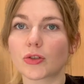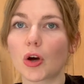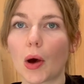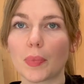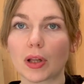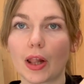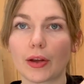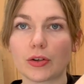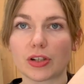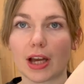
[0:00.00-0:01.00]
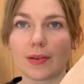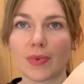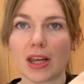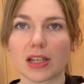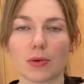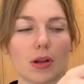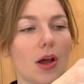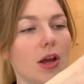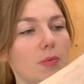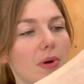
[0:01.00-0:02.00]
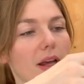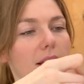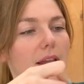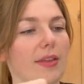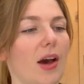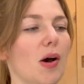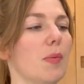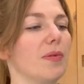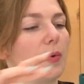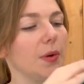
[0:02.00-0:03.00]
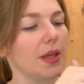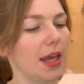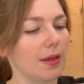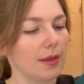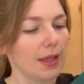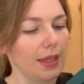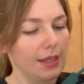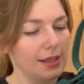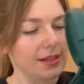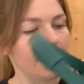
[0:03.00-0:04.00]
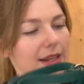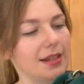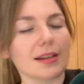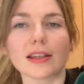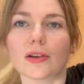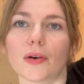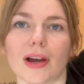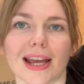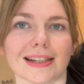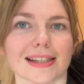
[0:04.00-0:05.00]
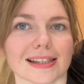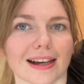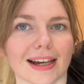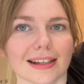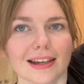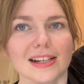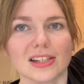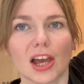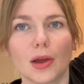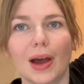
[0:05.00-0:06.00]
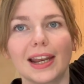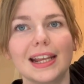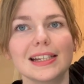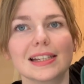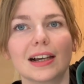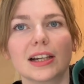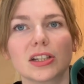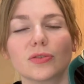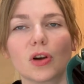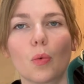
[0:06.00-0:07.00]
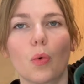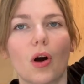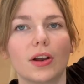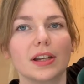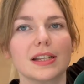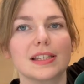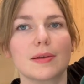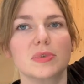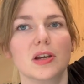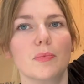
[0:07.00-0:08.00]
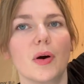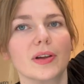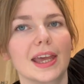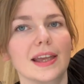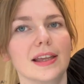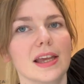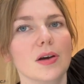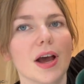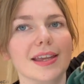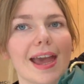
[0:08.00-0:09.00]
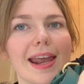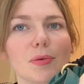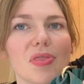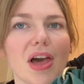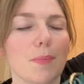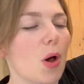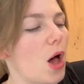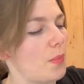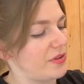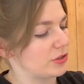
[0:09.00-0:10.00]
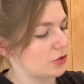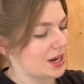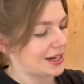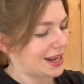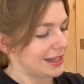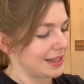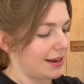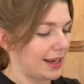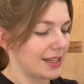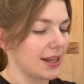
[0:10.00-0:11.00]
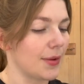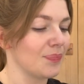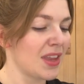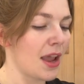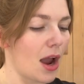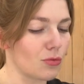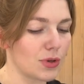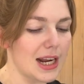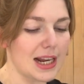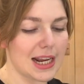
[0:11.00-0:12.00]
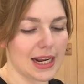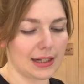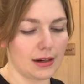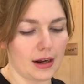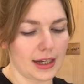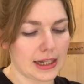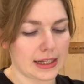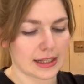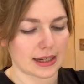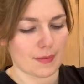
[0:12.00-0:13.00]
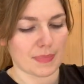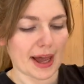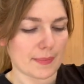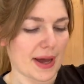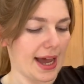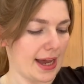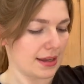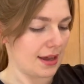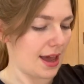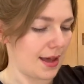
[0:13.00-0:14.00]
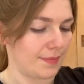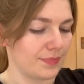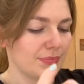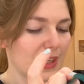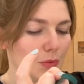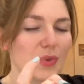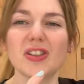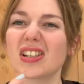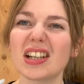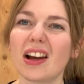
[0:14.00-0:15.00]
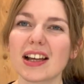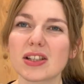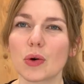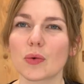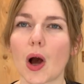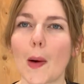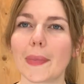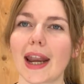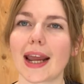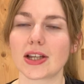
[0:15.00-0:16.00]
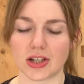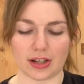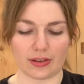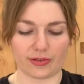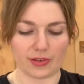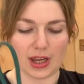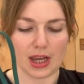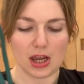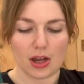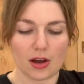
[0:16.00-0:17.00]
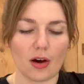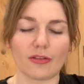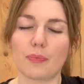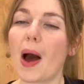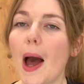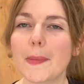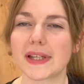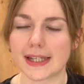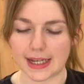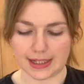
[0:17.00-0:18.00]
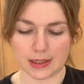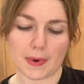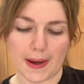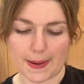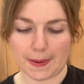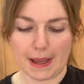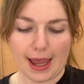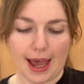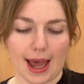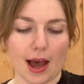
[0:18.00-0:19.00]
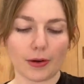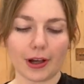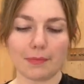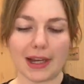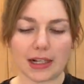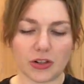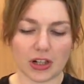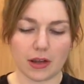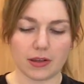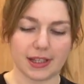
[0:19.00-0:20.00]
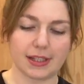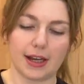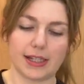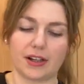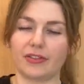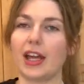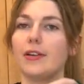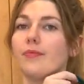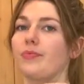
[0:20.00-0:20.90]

top closure. So I'll open that up for you. So then you're inside like so, and inside you've got one zipped pocket again with that pop of green inside. So a really nice backpack um, with just a nice sort of combination of, of purposes as well. Uh, I'll come back and show you the sizing of it.